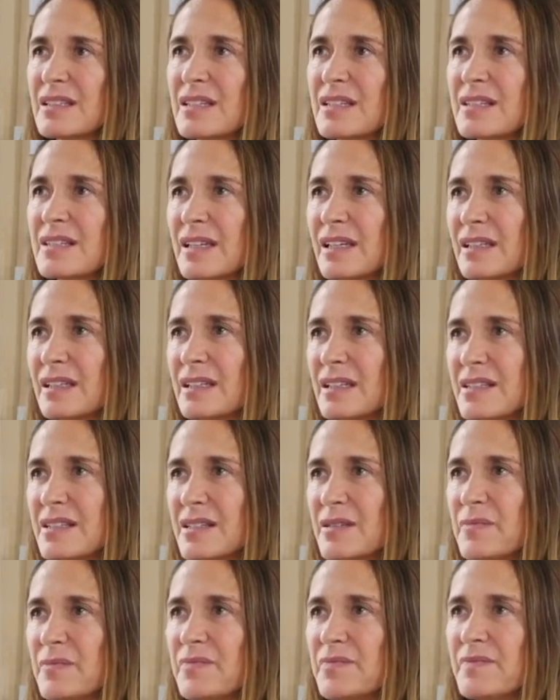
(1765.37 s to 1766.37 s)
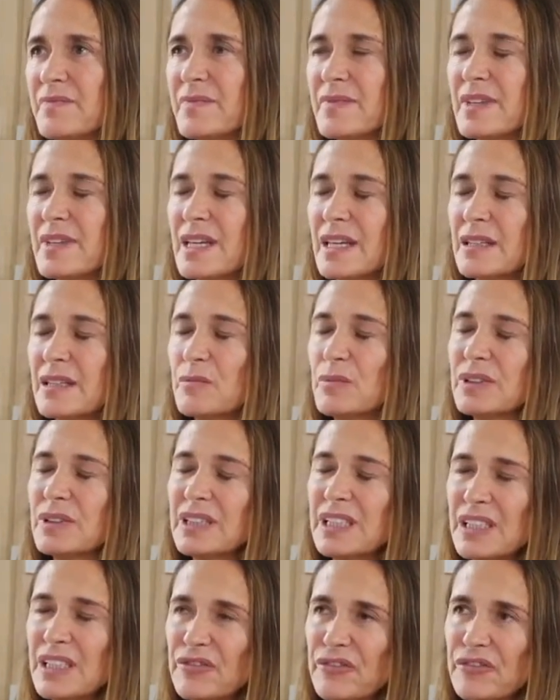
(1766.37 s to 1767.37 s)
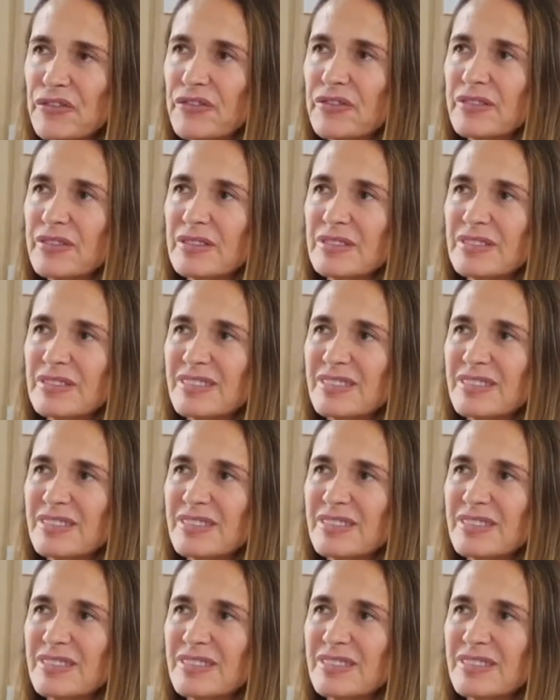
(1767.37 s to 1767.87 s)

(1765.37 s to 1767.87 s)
the Satanism and the belief